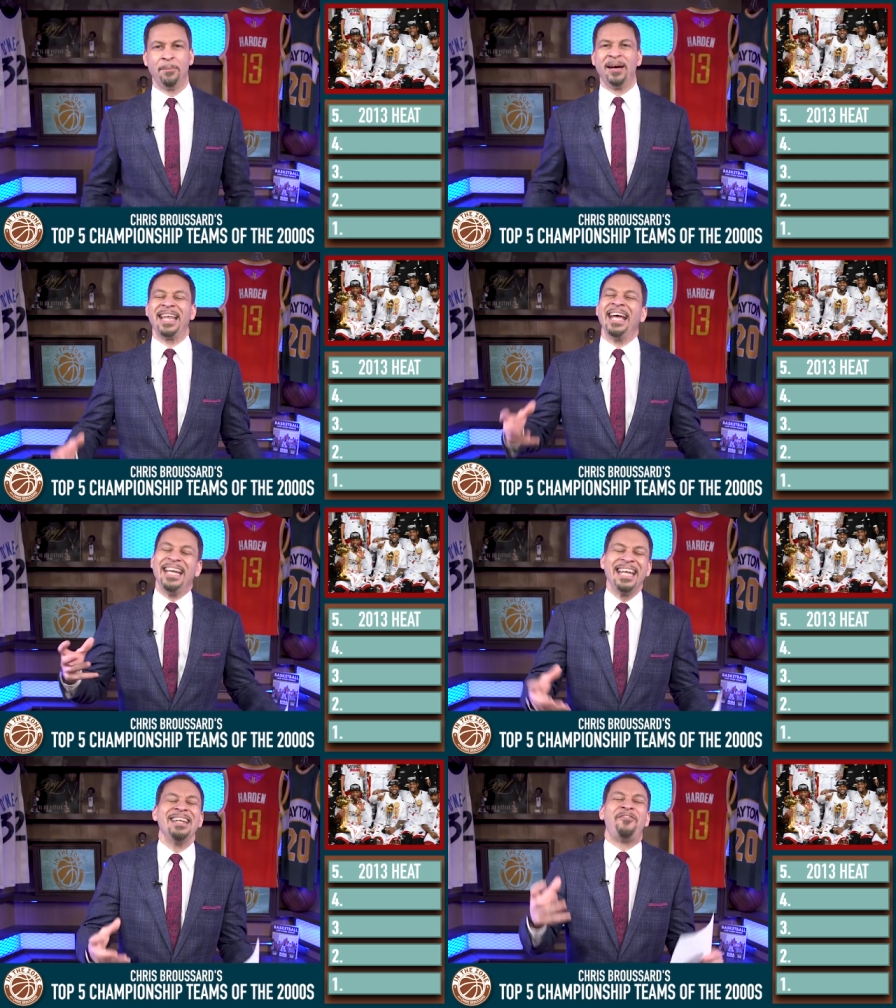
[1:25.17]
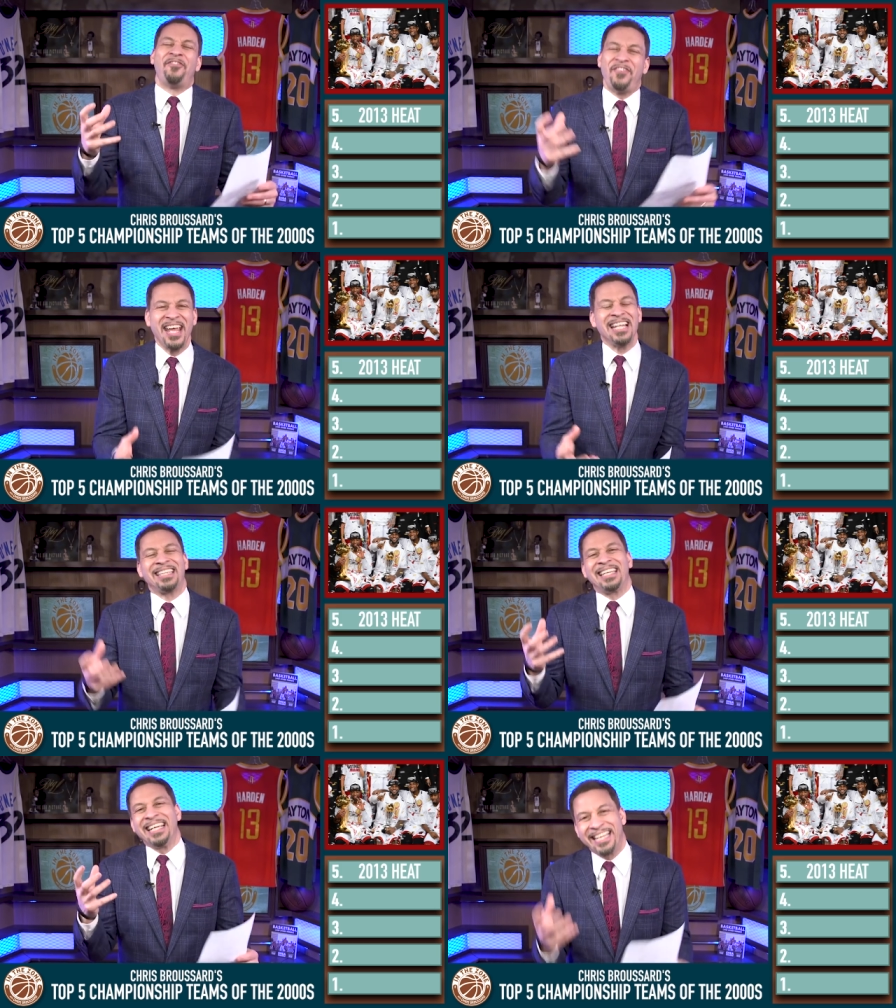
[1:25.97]
But they didn't fit
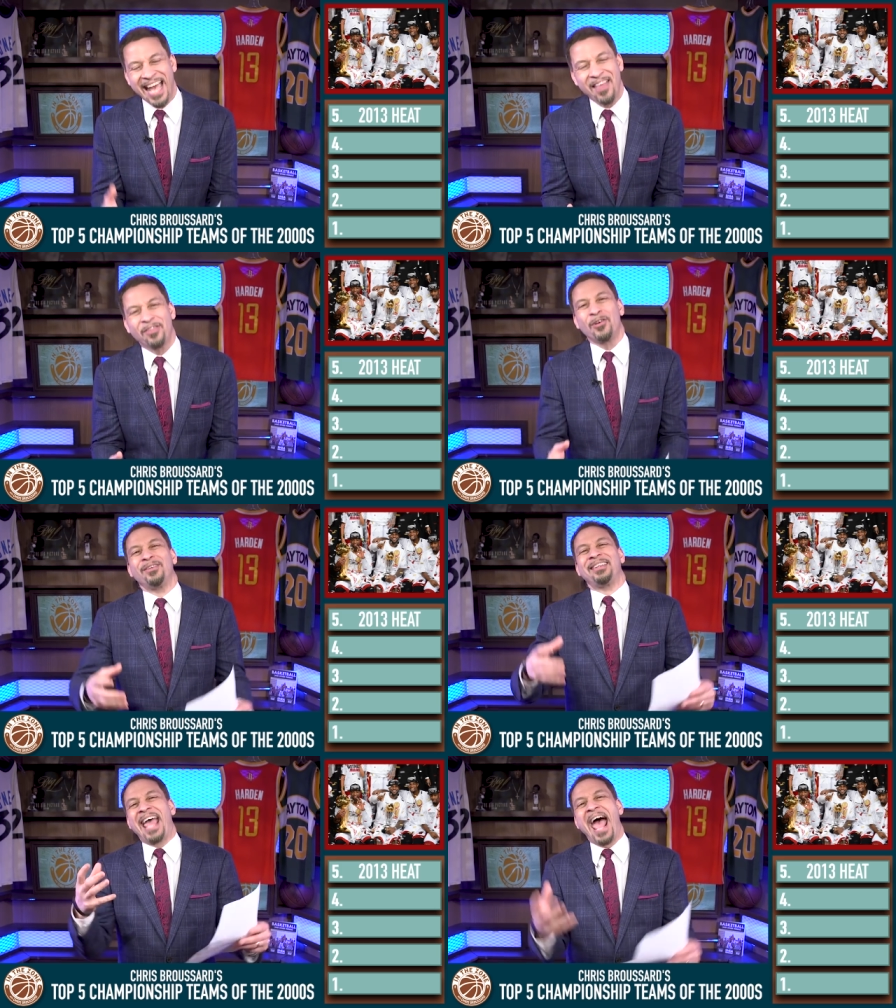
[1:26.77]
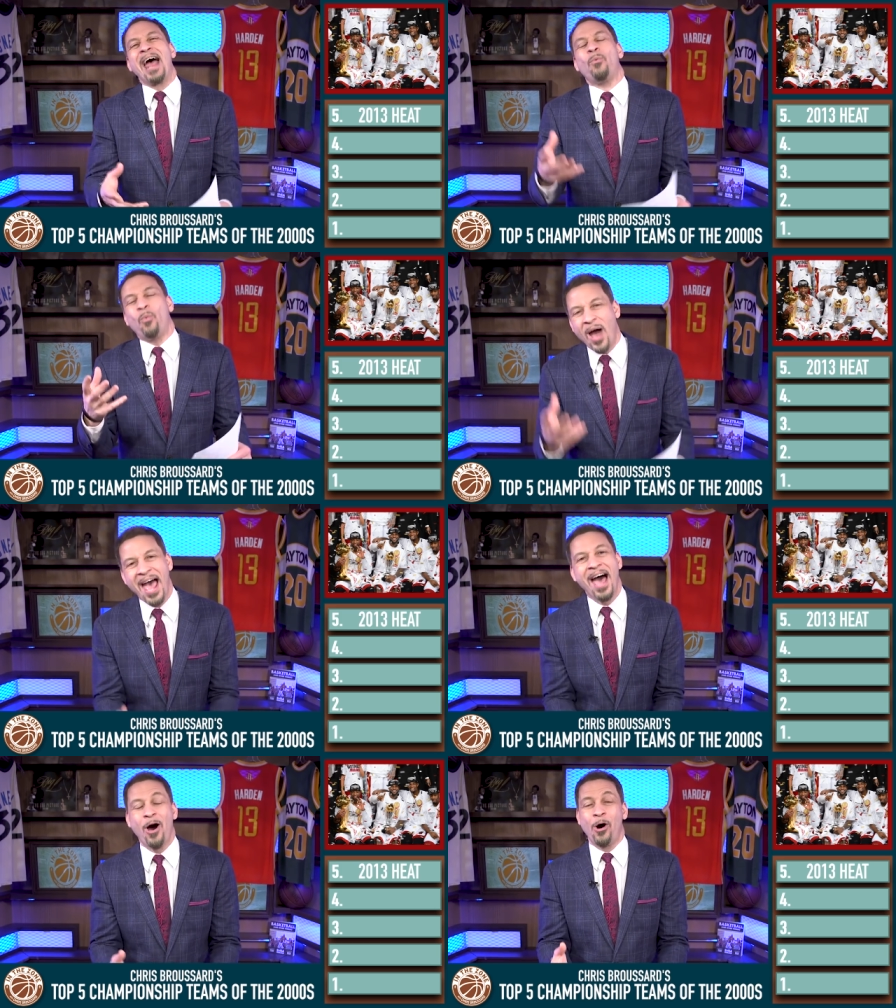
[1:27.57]
together that
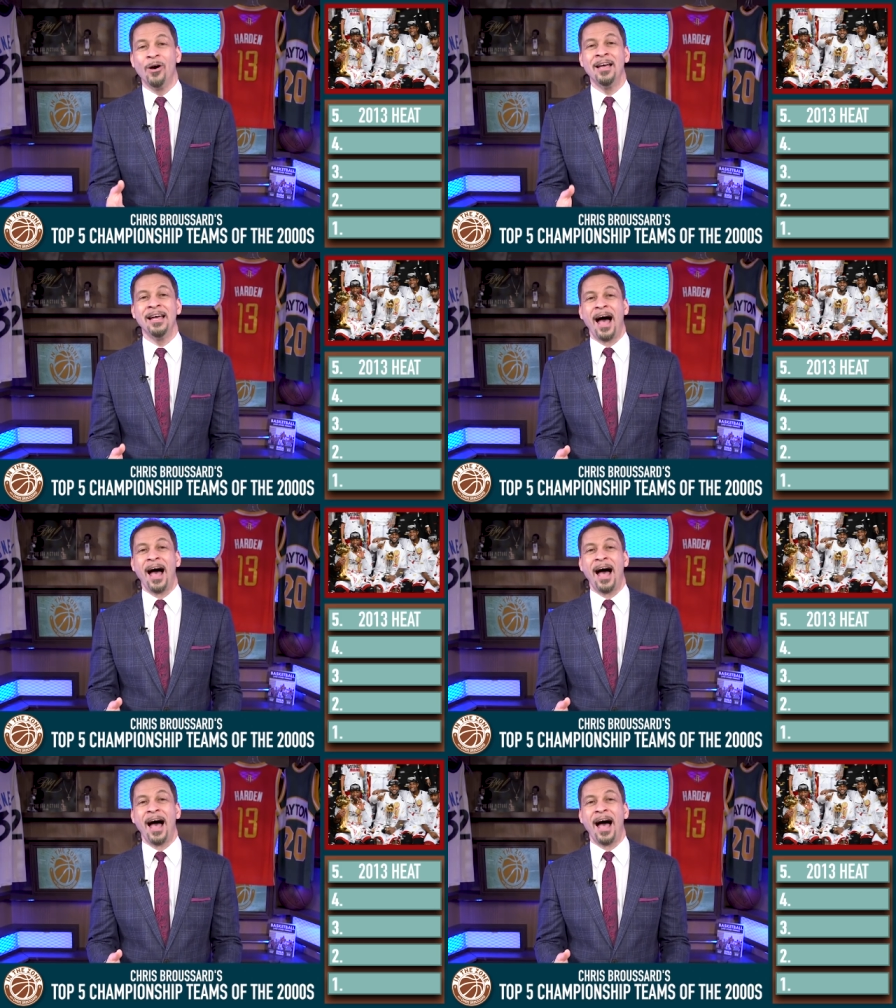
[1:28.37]
well.